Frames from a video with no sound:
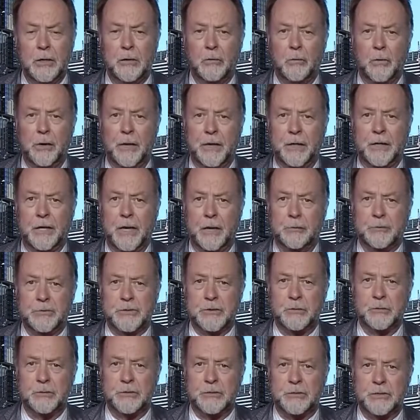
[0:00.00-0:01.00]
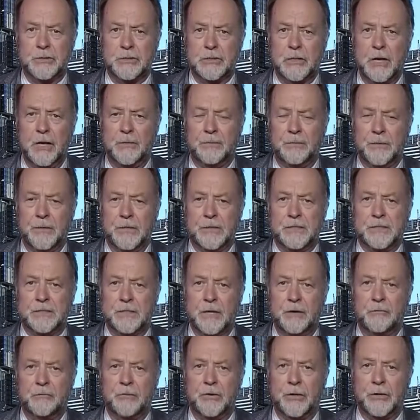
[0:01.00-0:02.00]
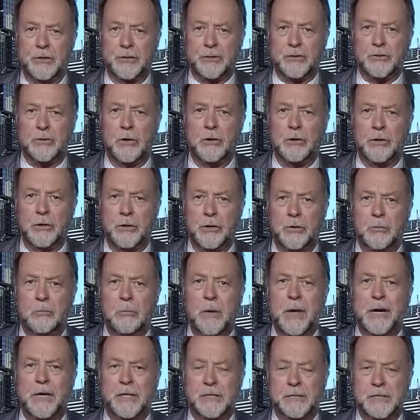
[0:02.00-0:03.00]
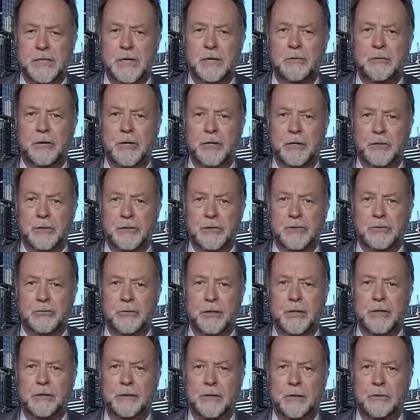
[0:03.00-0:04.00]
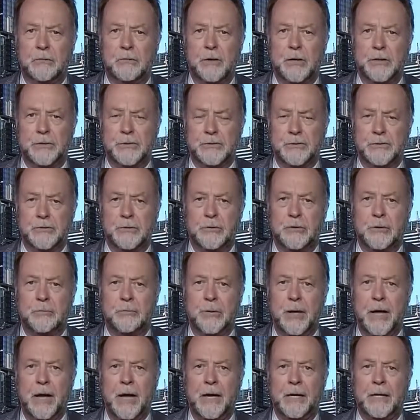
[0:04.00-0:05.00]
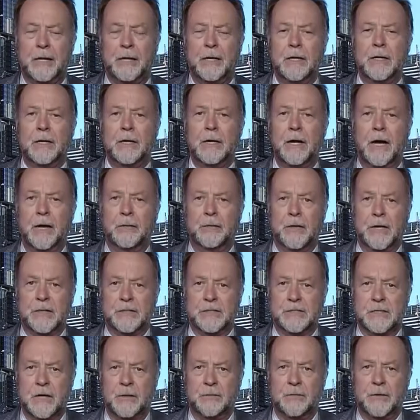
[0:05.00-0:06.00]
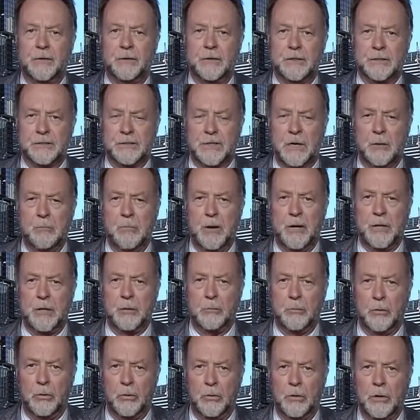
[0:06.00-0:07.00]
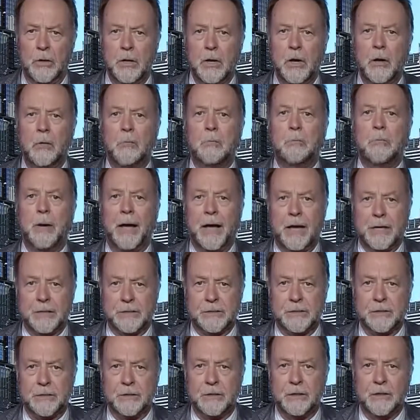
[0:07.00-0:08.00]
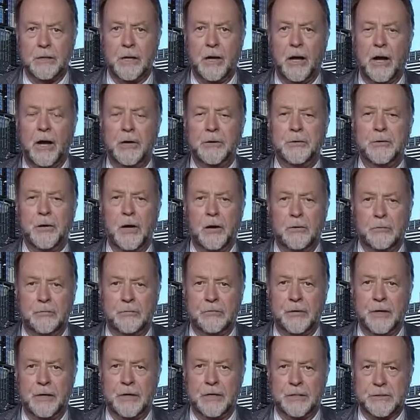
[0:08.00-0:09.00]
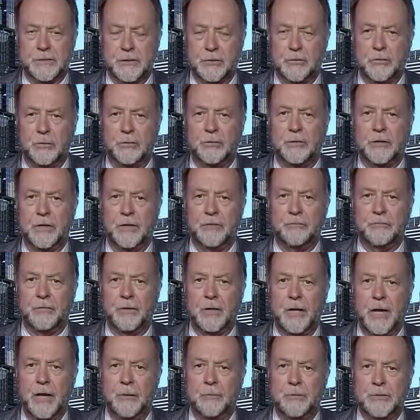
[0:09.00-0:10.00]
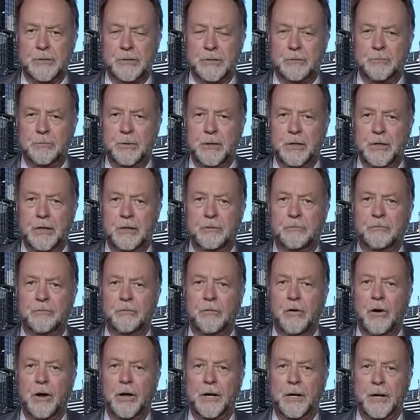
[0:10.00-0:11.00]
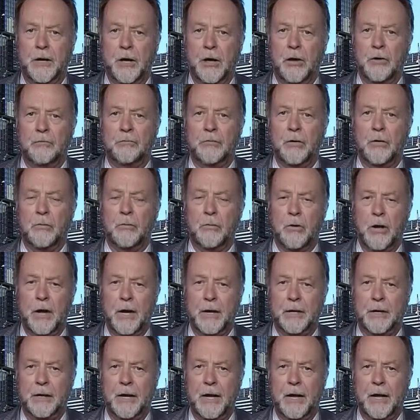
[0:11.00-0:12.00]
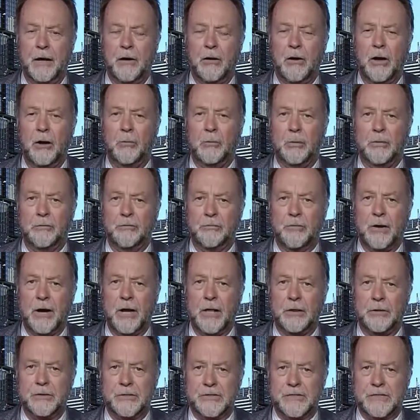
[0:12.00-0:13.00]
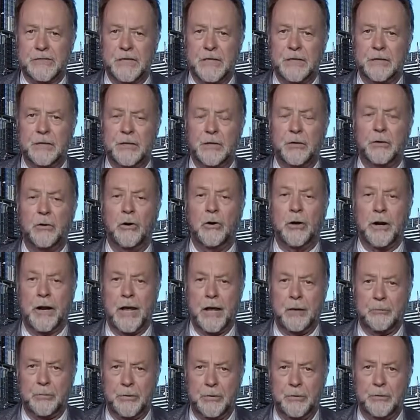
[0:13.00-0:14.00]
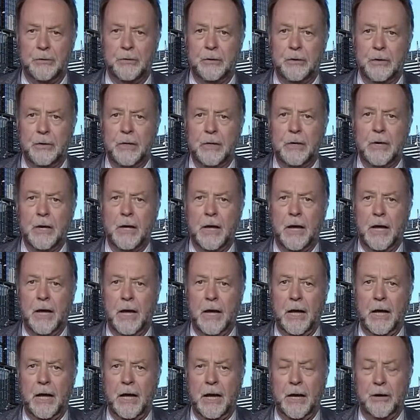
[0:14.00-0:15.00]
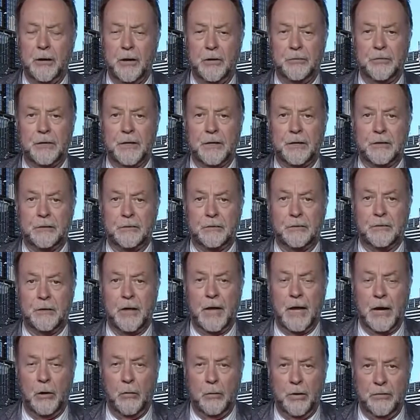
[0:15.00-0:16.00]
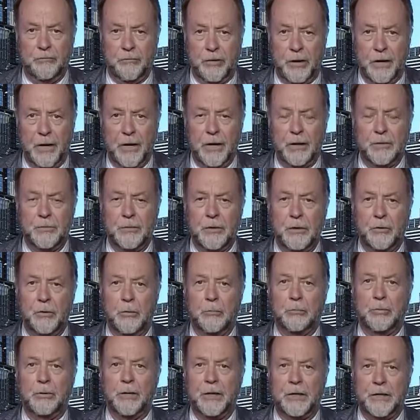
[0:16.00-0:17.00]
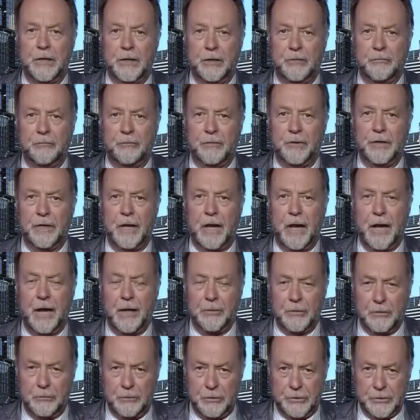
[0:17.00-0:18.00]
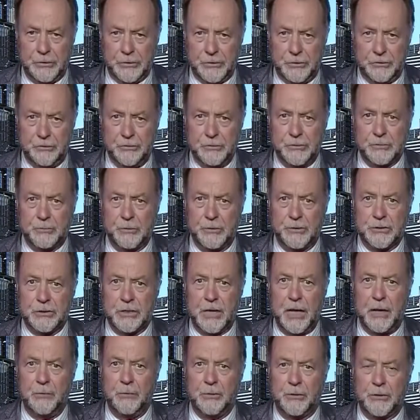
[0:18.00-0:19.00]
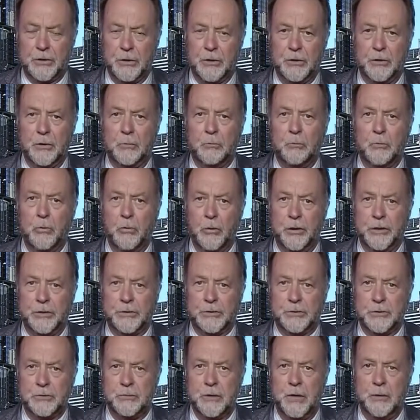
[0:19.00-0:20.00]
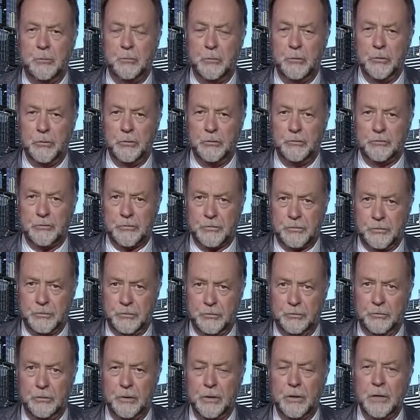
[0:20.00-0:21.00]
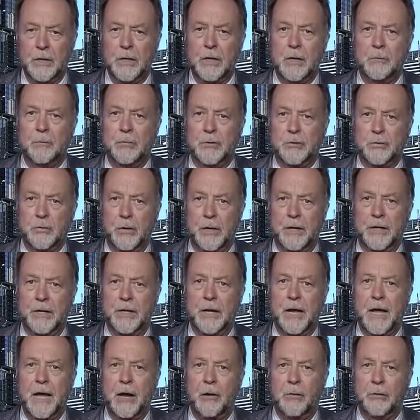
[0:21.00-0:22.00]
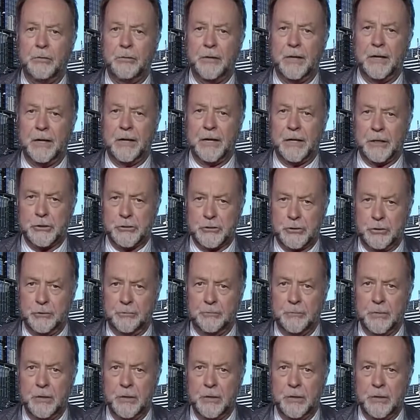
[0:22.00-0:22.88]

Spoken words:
when it comes to issues like this. They've got a strong humanitarian streak that runs through the party, and that's something that's commendable. But I don't think it's a good thing for Labor to be fighting over right now. I would have rather seen that not happen. And I think, however, there are plenty of other issues which Labor can point to and move to between now and the election.